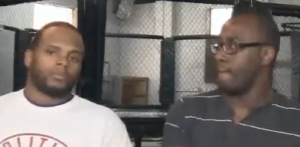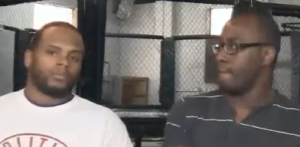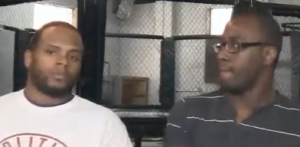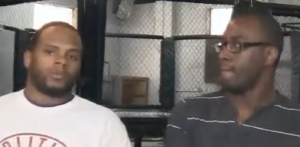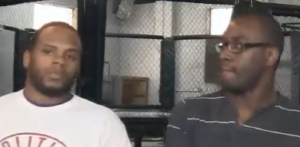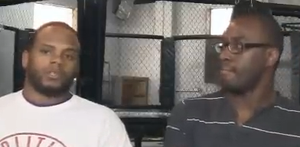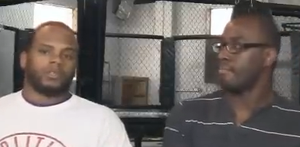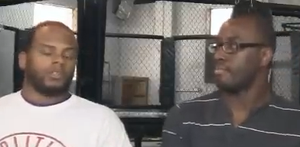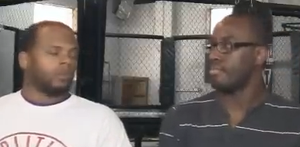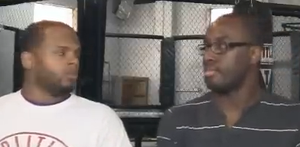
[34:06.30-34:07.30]

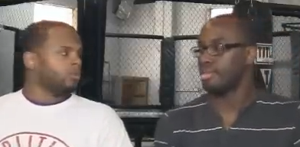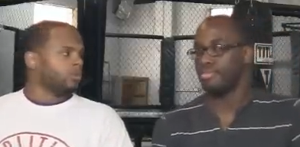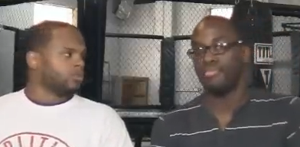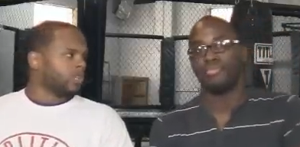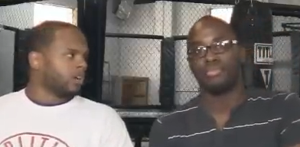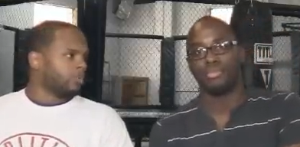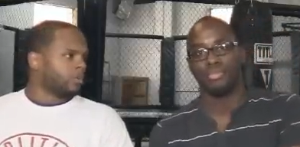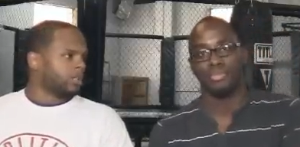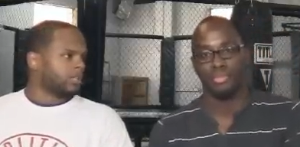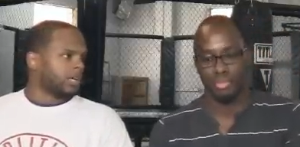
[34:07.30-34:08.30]
Speaker 1: you know we'll, we'll, see how it
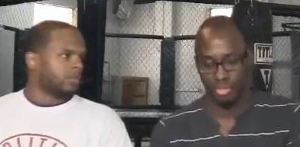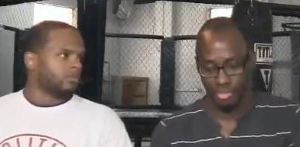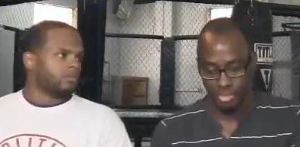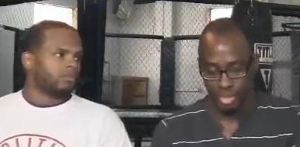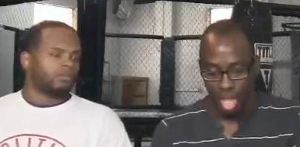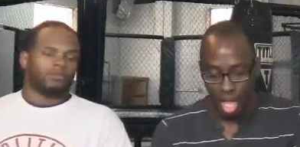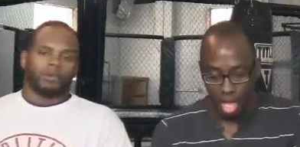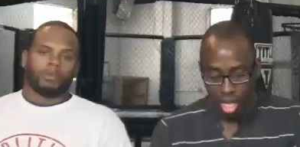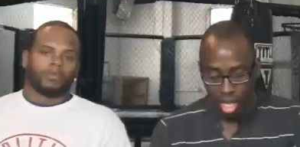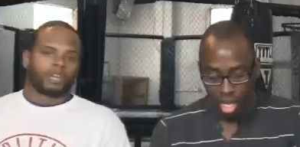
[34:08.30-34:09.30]
plays out.
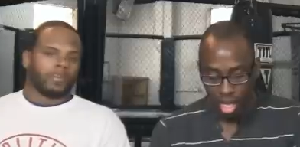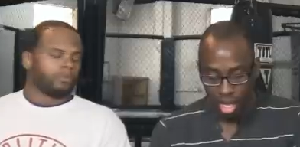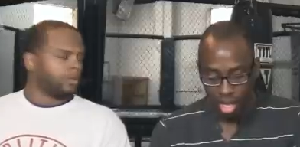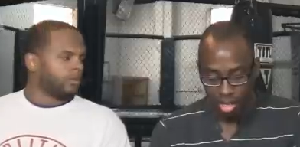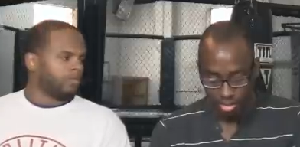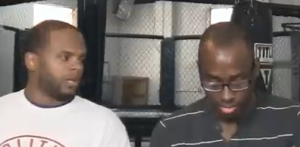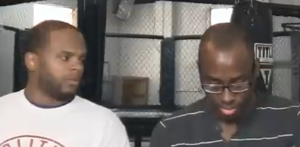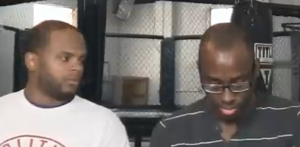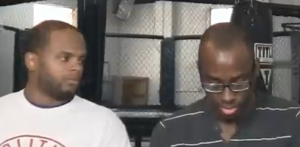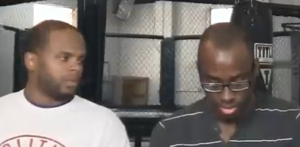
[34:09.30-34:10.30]
They're both capable of
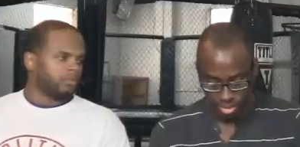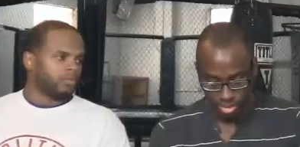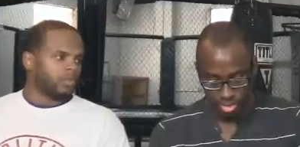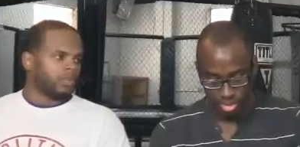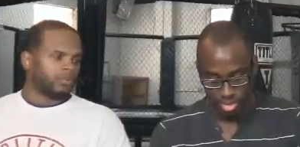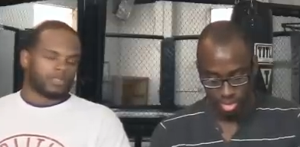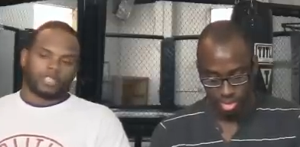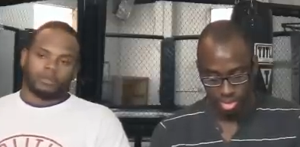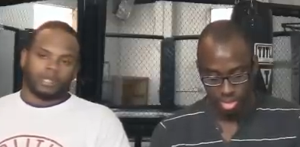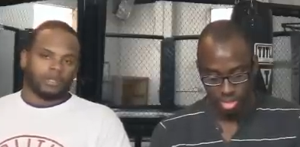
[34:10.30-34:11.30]
beating beating one another. It's
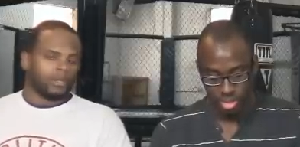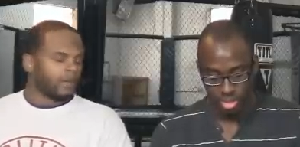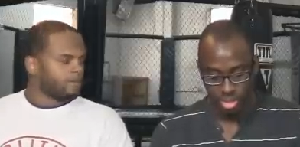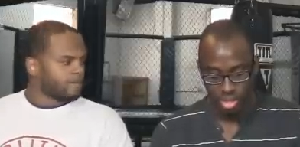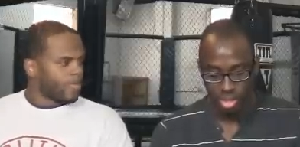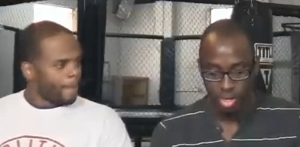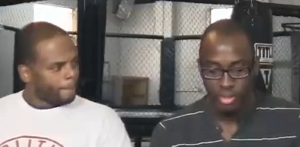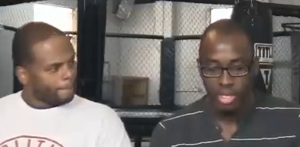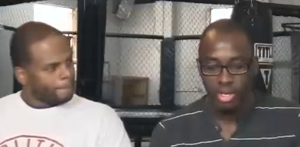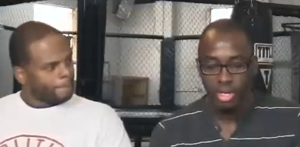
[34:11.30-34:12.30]
going to be good.
Speaker 2: It's going
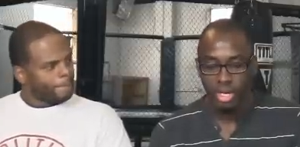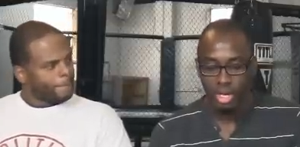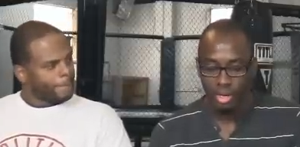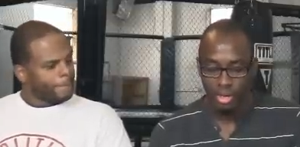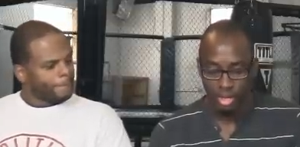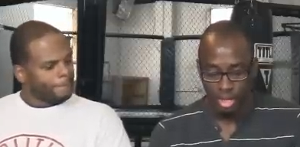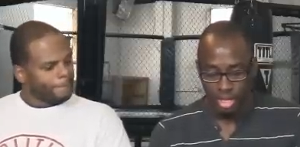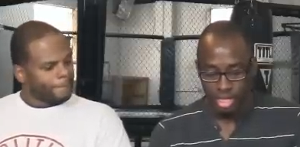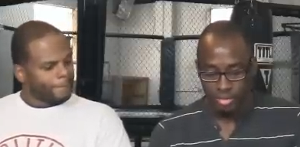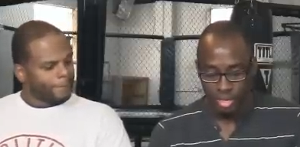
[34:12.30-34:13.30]
to be good.
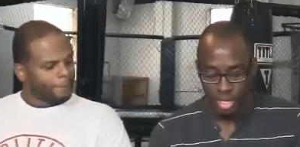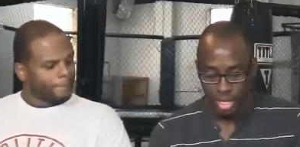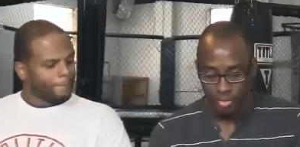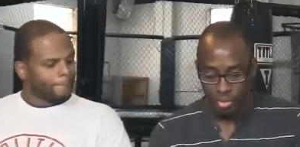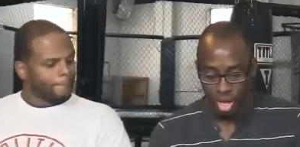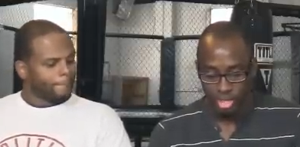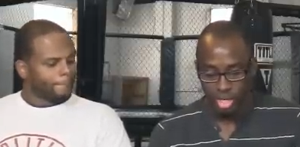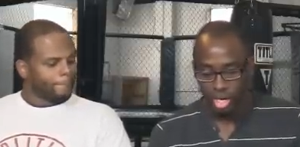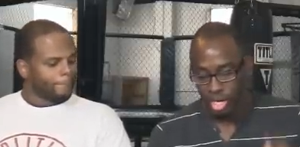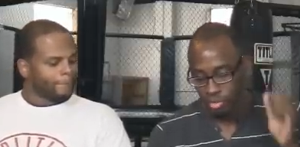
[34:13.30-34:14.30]
Speaking of the rock
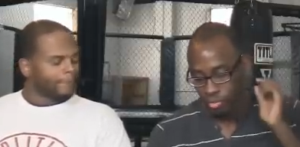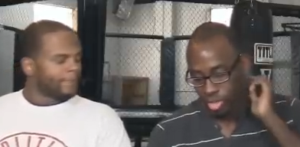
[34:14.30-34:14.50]
star, Keith